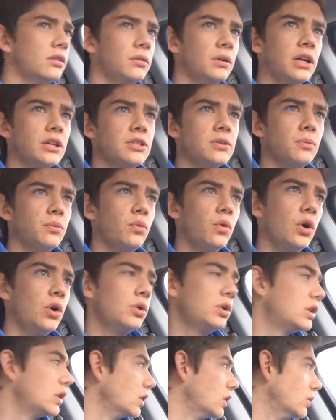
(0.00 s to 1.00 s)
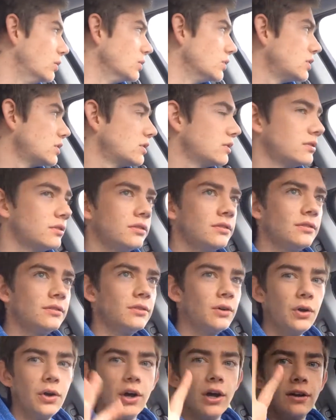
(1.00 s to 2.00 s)
We got some road clothes.
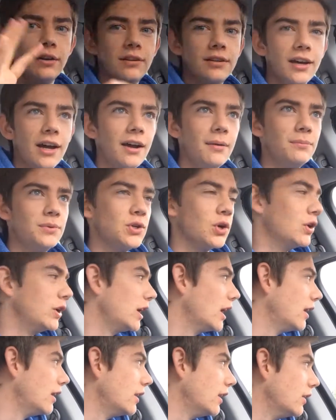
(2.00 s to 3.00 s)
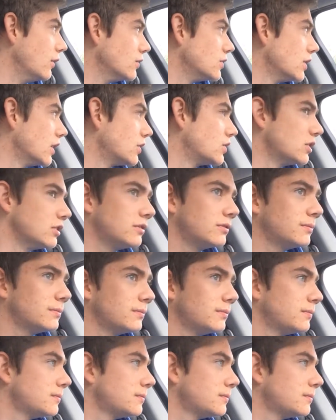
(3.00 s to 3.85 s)
Hold on, I am turning at an intersection.